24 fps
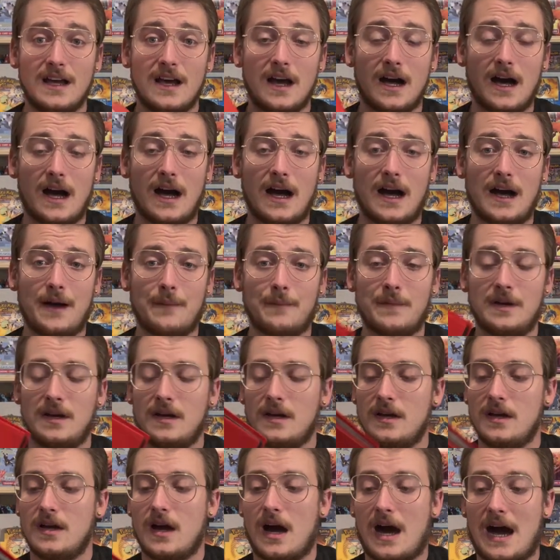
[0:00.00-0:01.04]
Um,
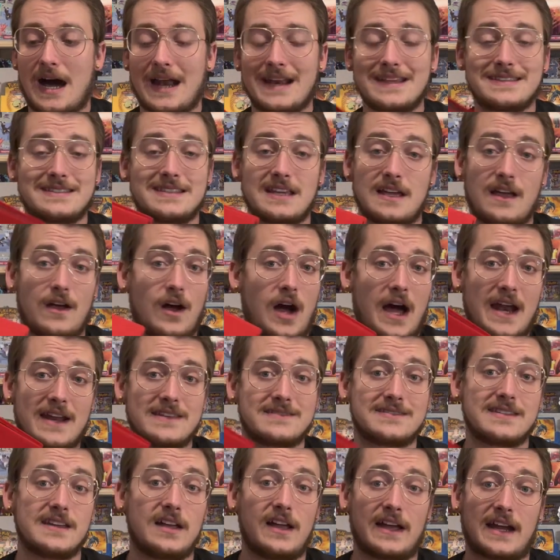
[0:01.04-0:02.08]
Honestly,
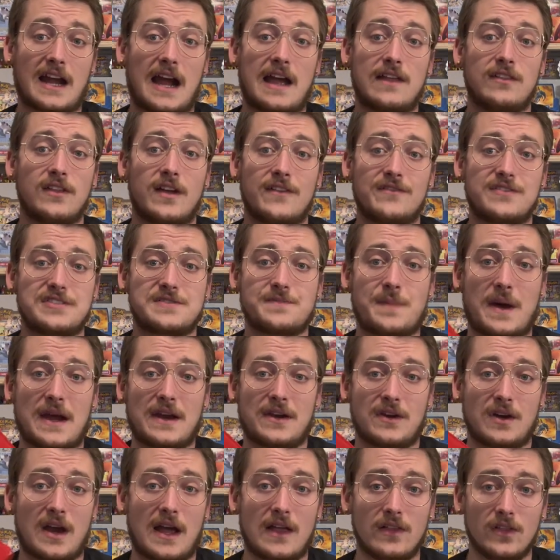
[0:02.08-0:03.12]
honestly, like, I love this
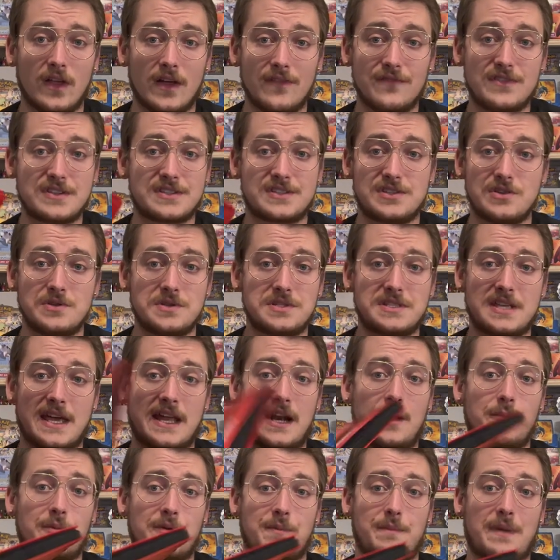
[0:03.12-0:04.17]
binder. I love this new
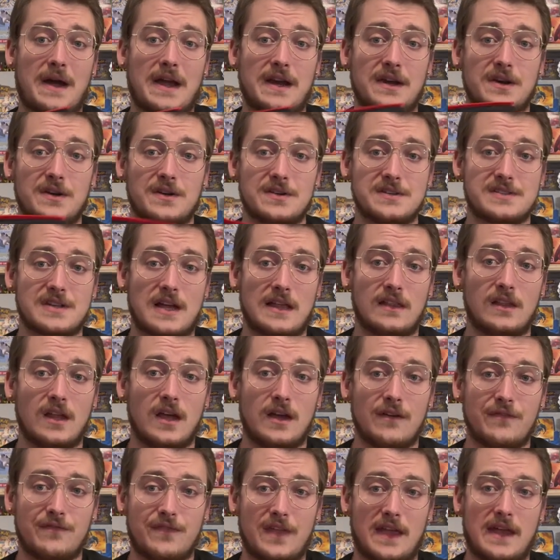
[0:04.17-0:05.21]
setup with binders. I
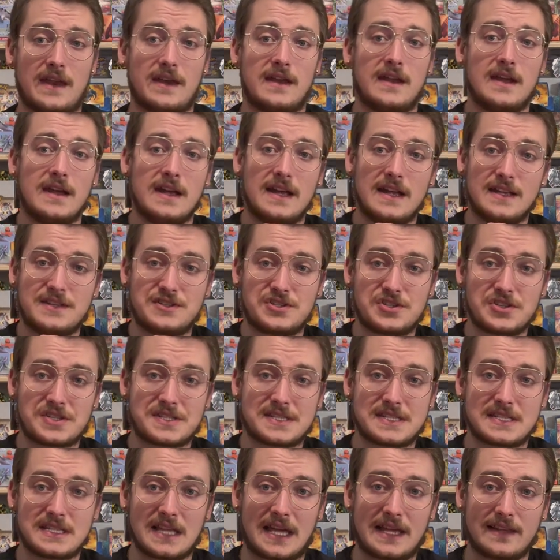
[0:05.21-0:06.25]
love that it's just
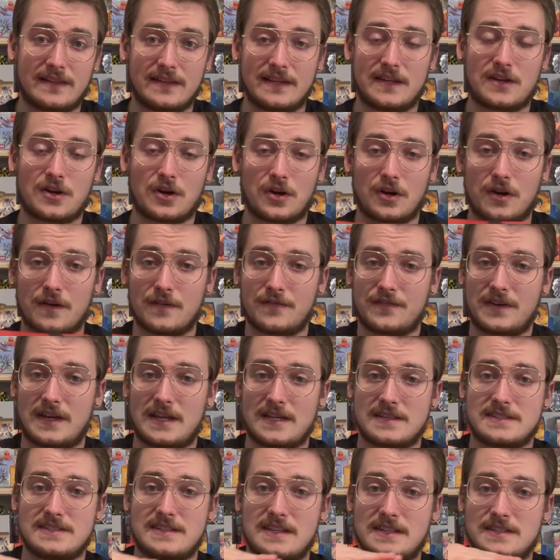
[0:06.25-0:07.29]
slightly curved and
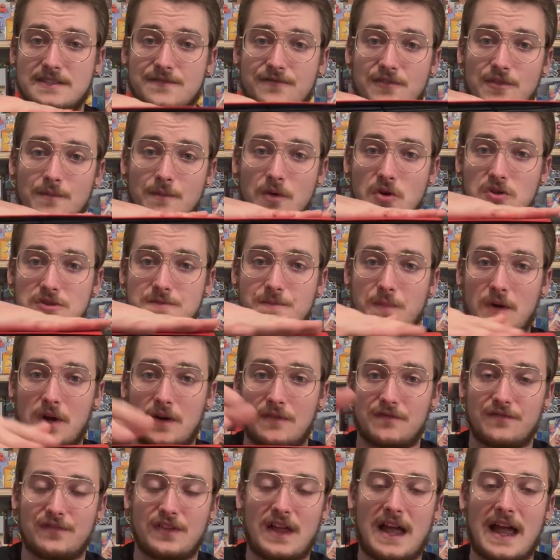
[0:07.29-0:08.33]
it sits for the most part
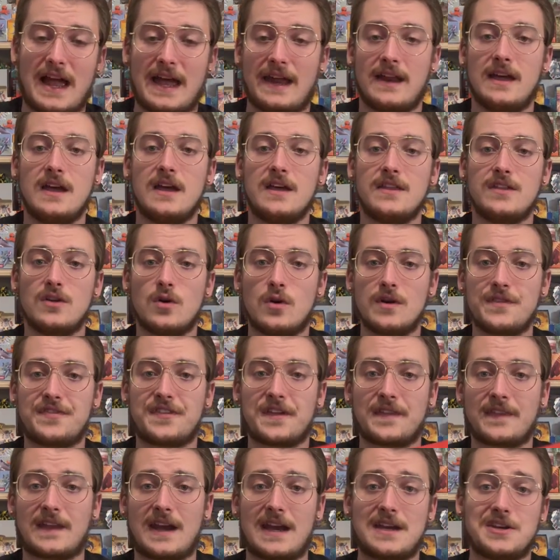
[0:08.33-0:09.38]
flat. The only
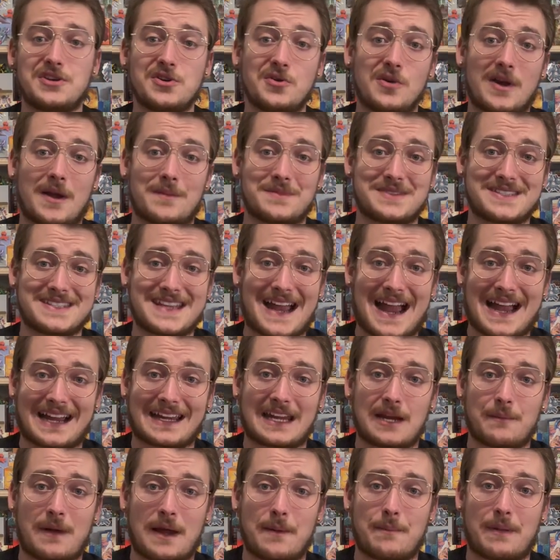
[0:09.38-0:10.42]
thing that I do when I'm
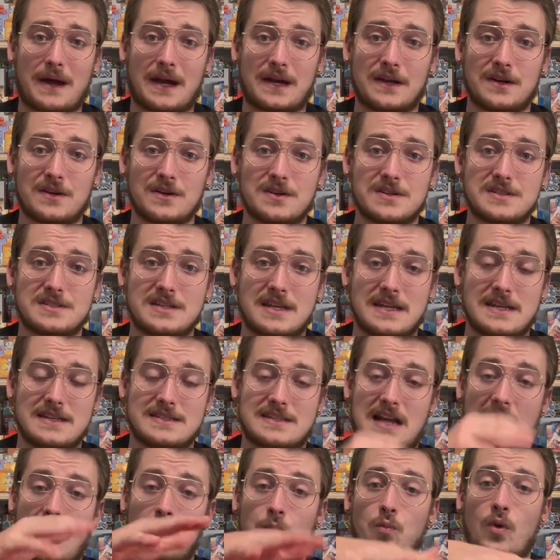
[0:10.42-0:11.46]
stacking my binders is
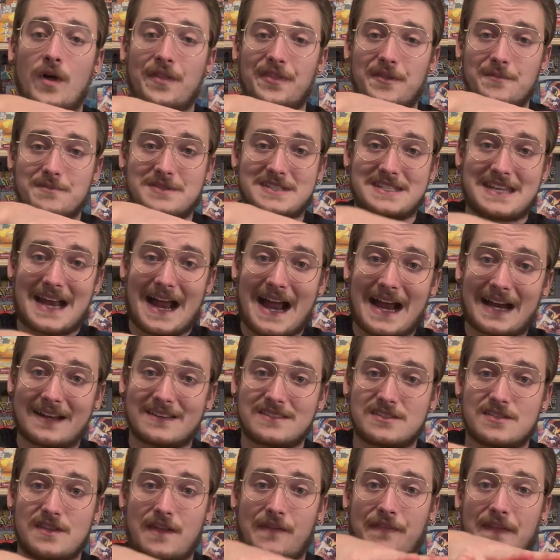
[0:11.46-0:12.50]
I want them stacked
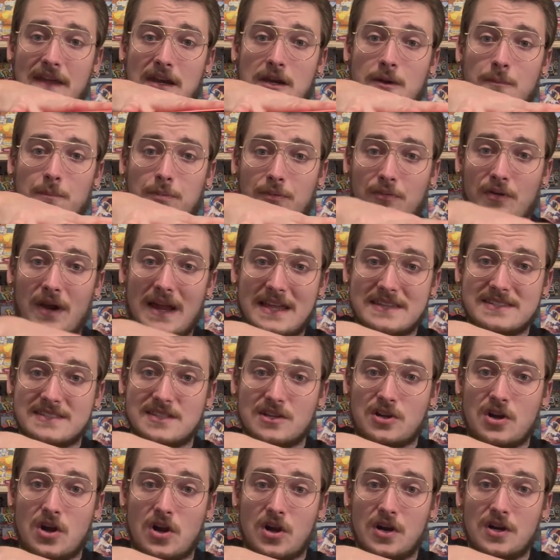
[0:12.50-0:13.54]
so that they compress the
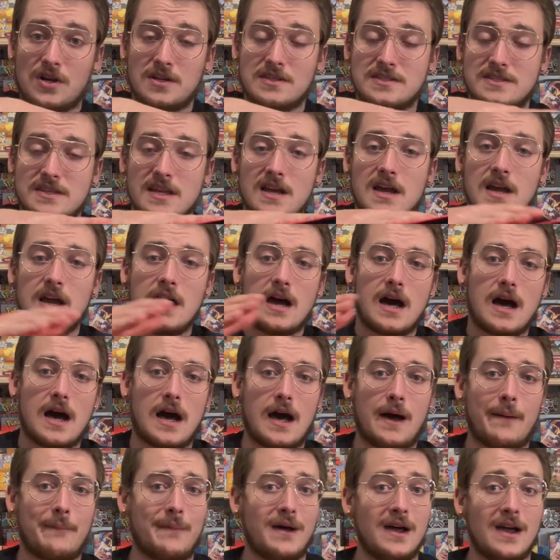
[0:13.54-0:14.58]
cards.
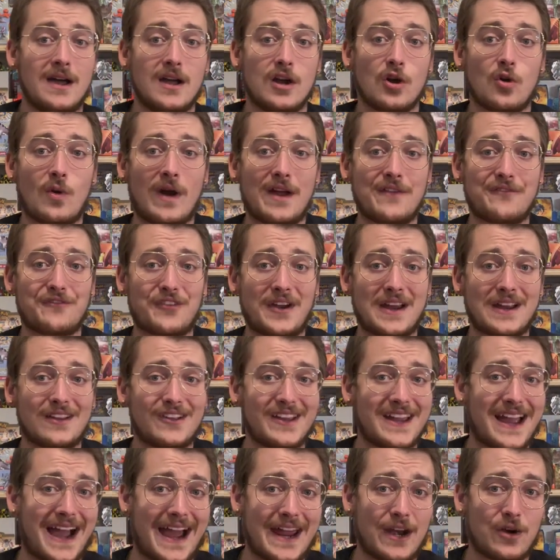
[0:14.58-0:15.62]
Um, quite
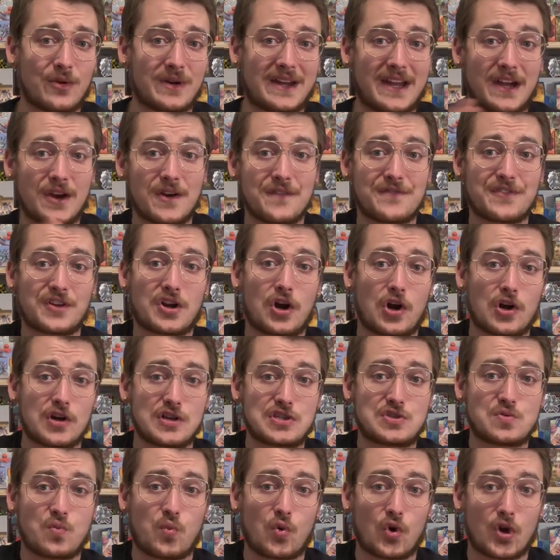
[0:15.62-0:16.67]
frankly, I don't care if the
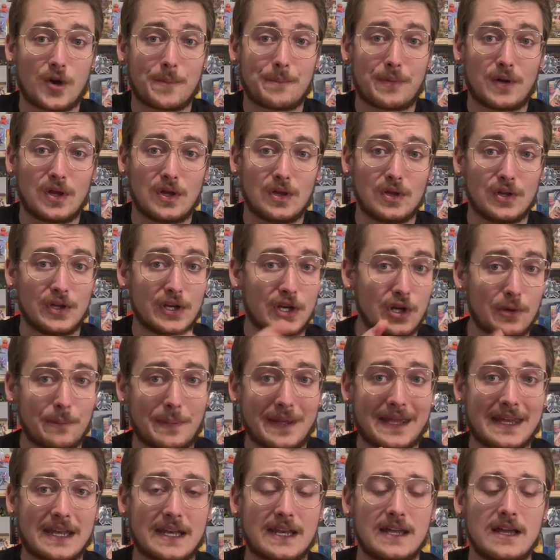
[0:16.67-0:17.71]
cards warp a little
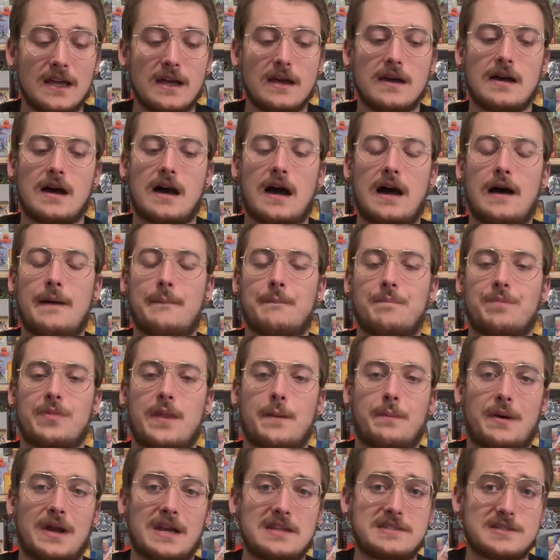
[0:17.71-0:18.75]
bit, um,
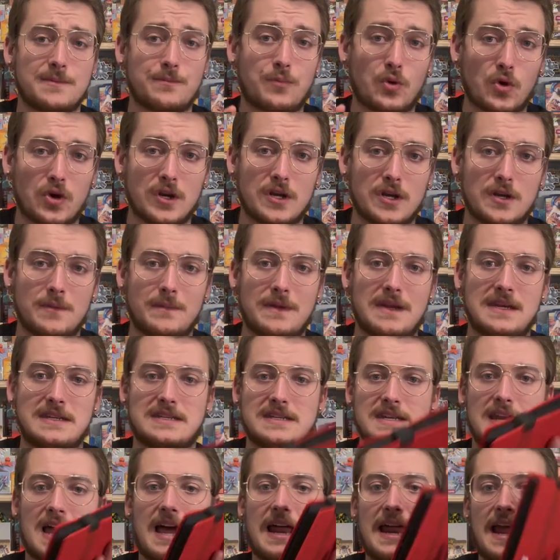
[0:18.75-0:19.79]
but it's important to me to
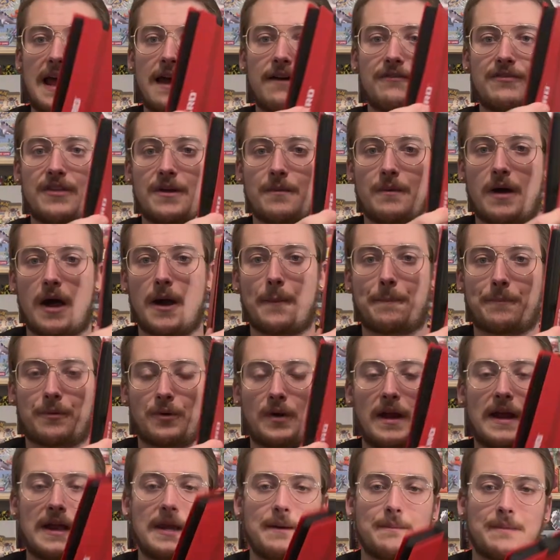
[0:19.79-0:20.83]
not have them
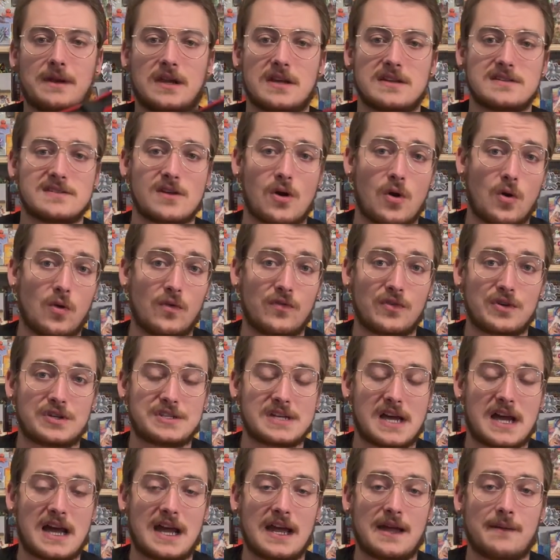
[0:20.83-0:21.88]
upright because over
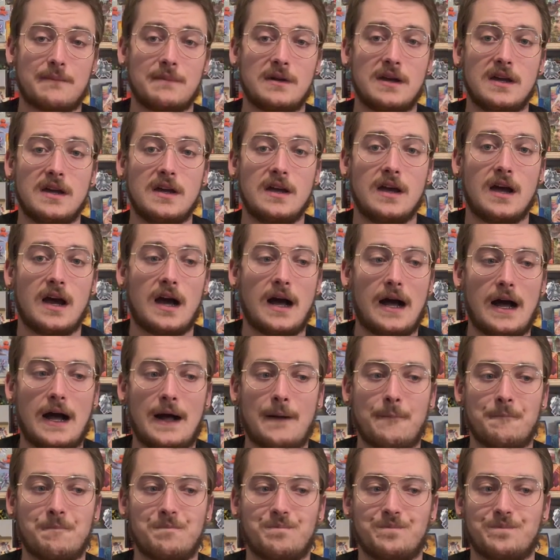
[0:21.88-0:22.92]
time,
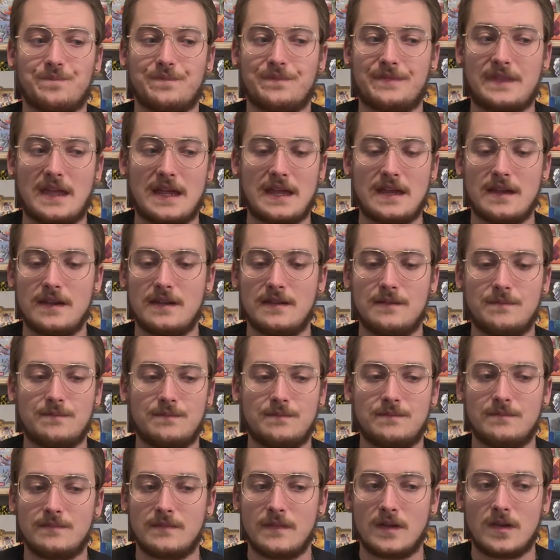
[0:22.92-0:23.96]
um, they, you
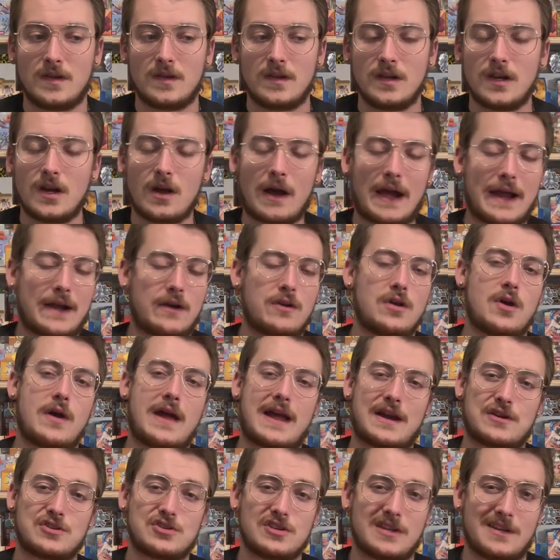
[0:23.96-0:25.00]
know, I don't know,
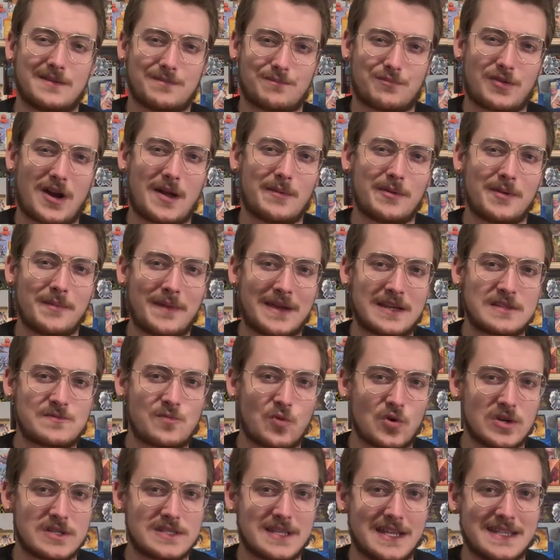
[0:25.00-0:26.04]
actually, it probably makes
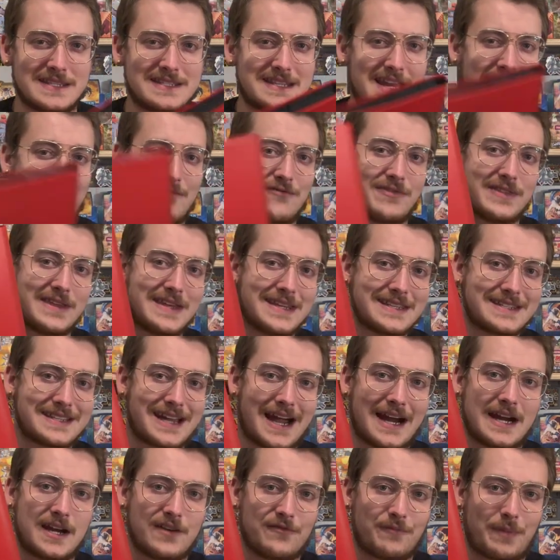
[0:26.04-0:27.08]
more sense to have these
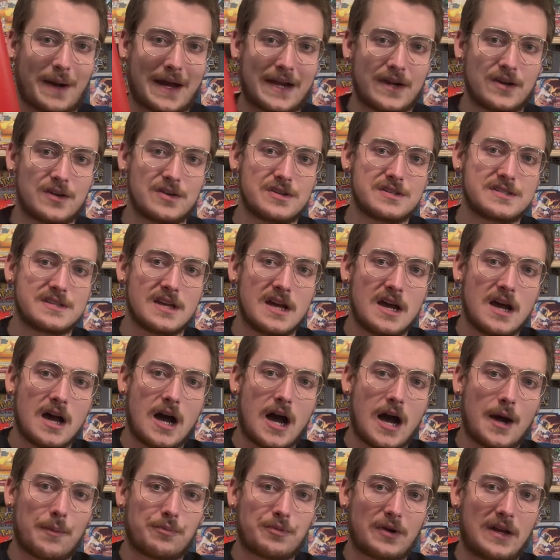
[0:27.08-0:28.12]
kind of binders
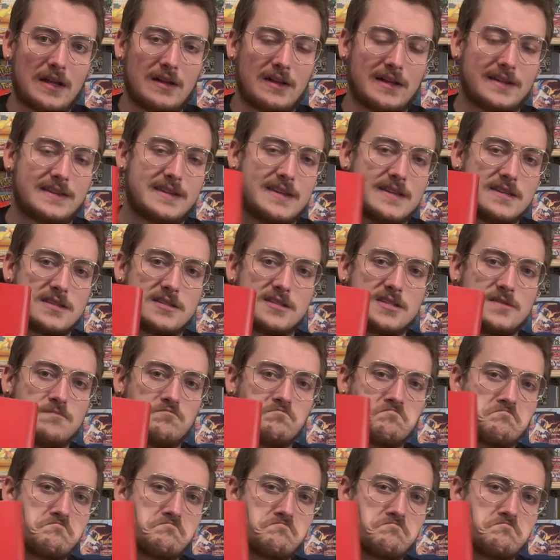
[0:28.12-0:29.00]
upright like this.